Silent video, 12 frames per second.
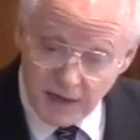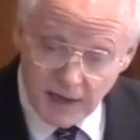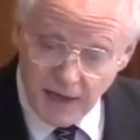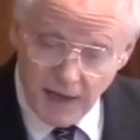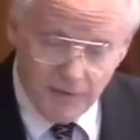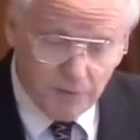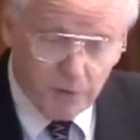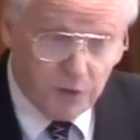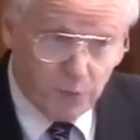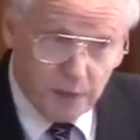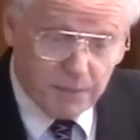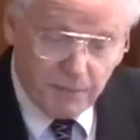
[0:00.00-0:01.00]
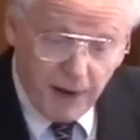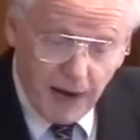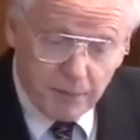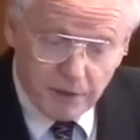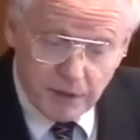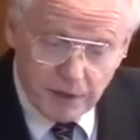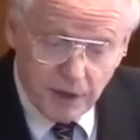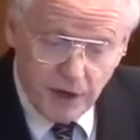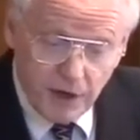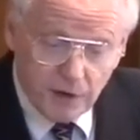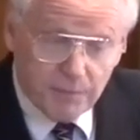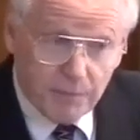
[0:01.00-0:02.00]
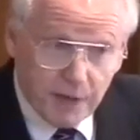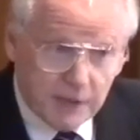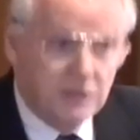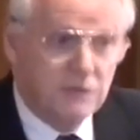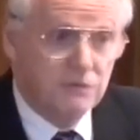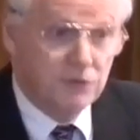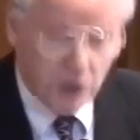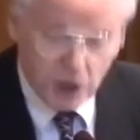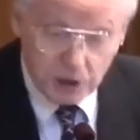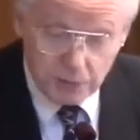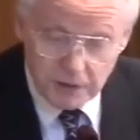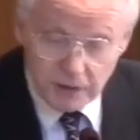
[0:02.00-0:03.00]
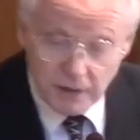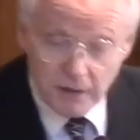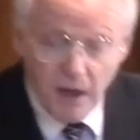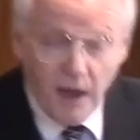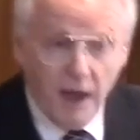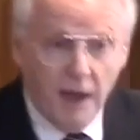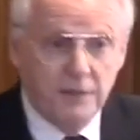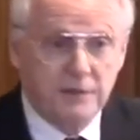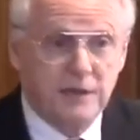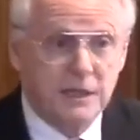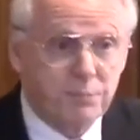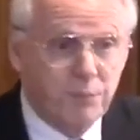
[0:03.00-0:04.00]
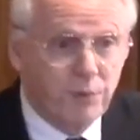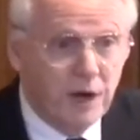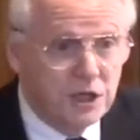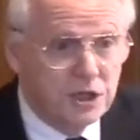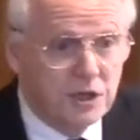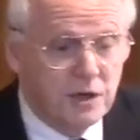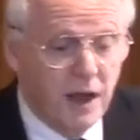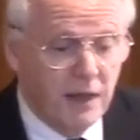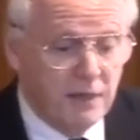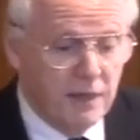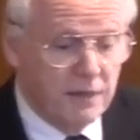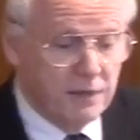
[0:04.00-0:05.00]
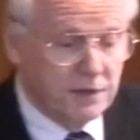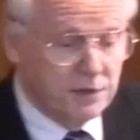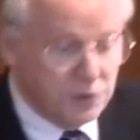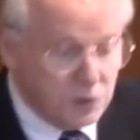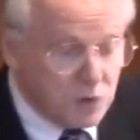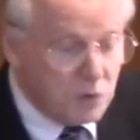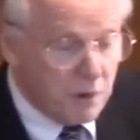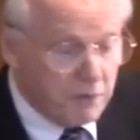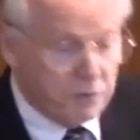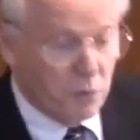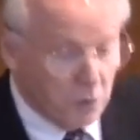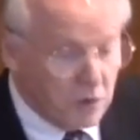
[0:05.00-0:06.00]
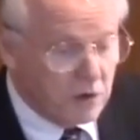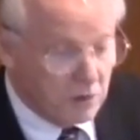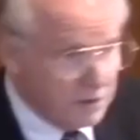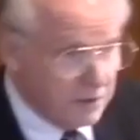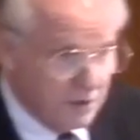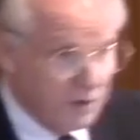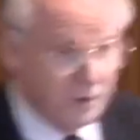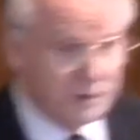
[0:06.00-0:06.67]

Even when you read the Bible and you hear the message of judgment and, and the desperation and, and the doom of the world, there's a